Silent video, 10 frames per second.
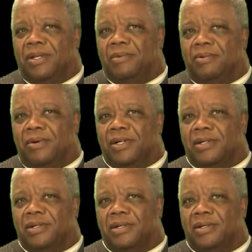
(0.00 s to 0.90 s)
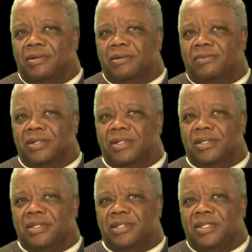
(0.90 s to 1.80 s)
impression that Louisville is
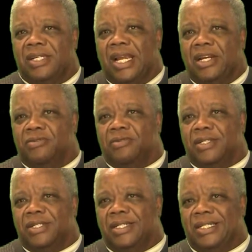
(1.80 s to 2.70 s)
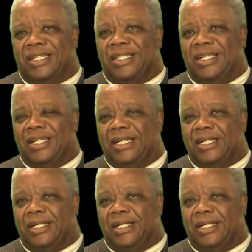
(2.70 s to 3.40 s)
just a dangerous city.